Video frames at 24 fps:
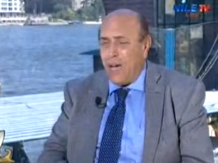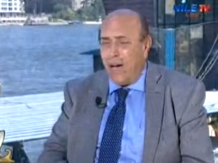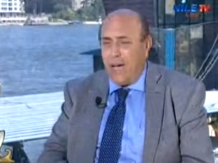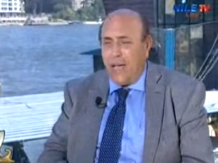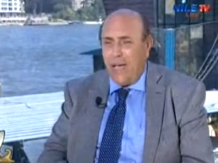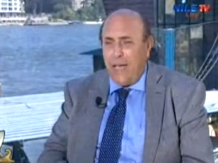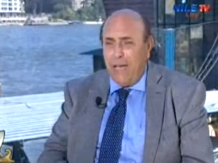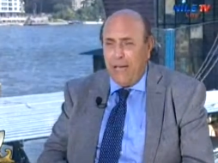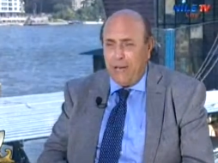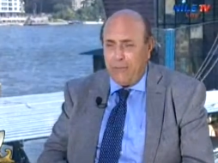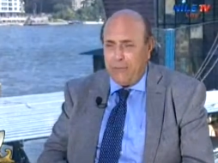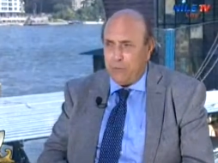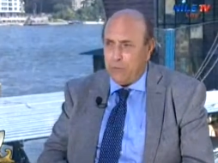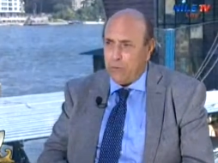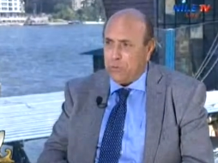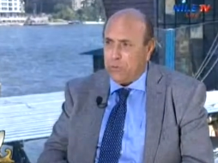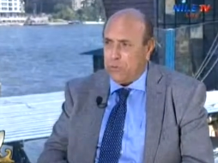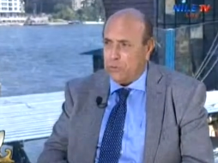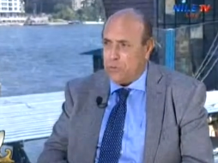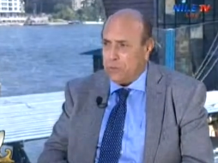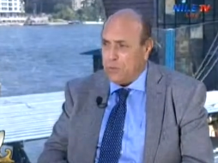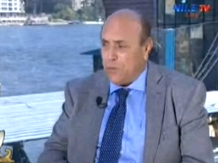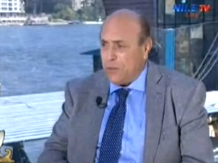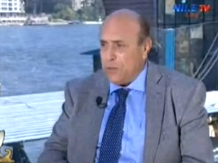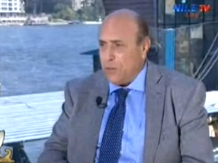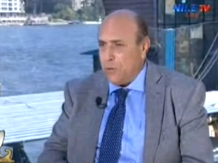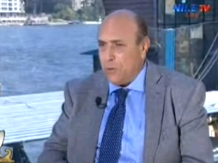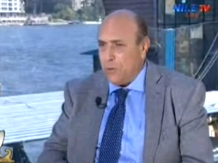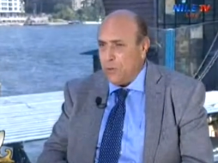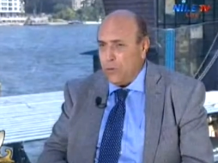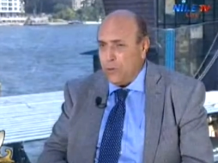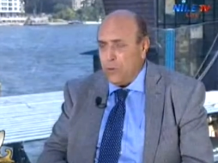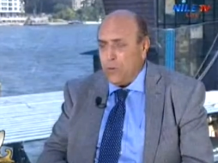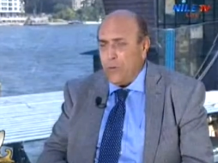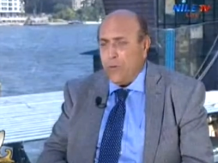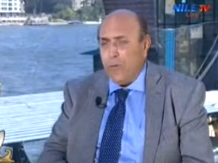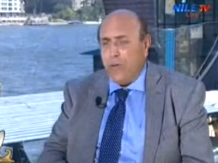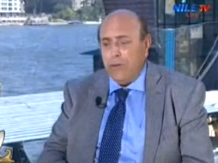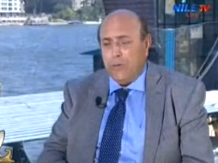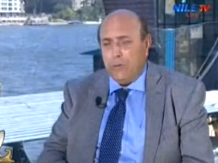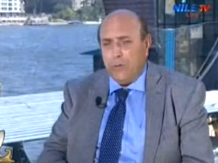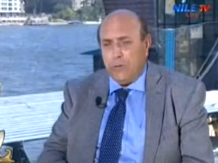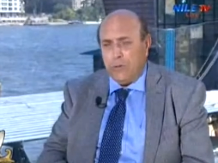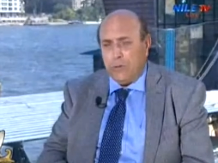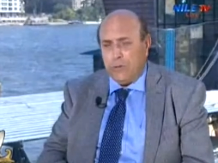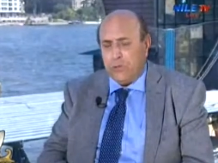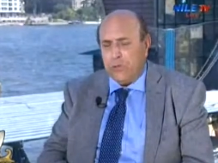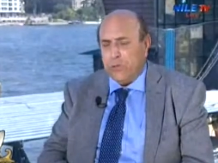I have to respect the law
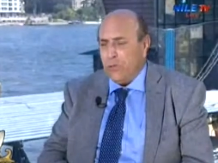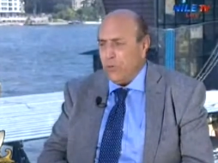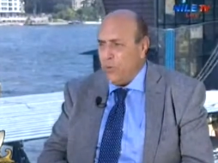because